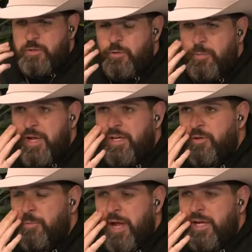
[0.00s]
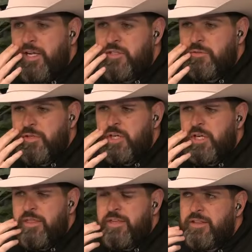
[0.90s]
quarterback, and their back end's really
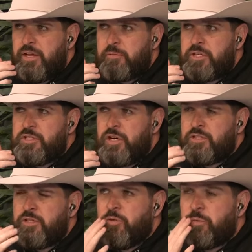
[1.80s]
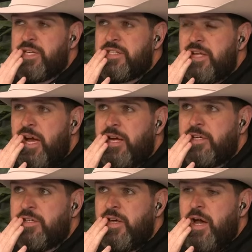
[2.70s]
good. I think they restructured or
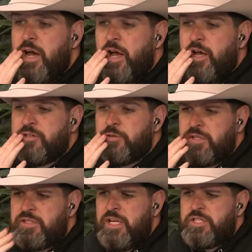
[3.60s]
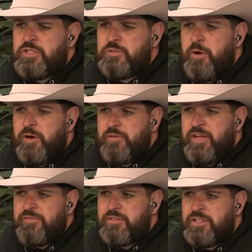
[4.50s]
re-signed uh, to an extension to Mario
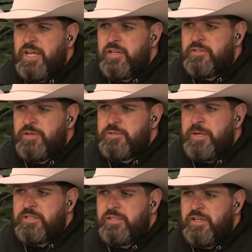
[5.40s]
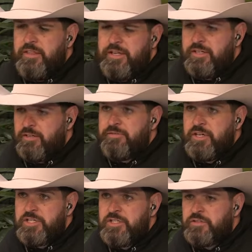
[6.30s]
Davis again, so he's basically, I think, going to
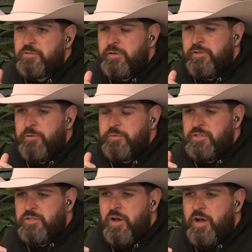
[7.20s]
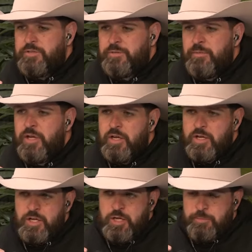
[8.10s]
finish his career there, which is awesome.
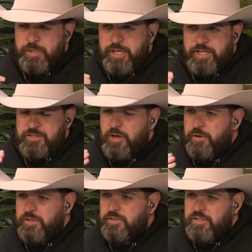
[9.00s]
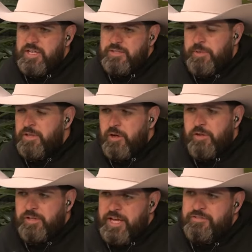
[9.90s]
But like, it's always, it's been the, the
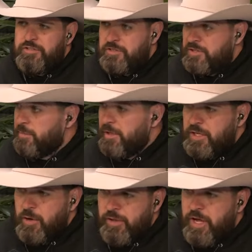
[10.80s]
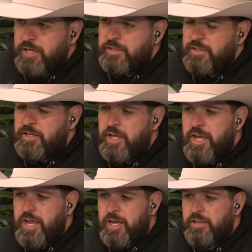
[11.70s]
last few years, it's been the O-line
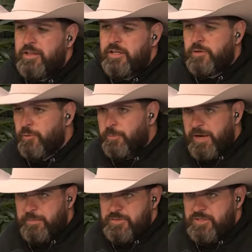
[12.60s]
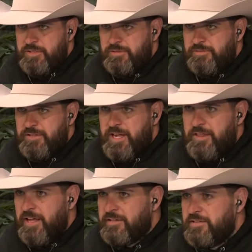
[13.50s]
and the quarterback position,
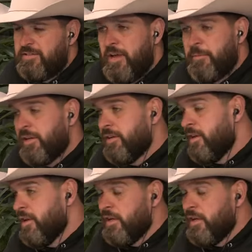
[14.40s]
and that's, I mean,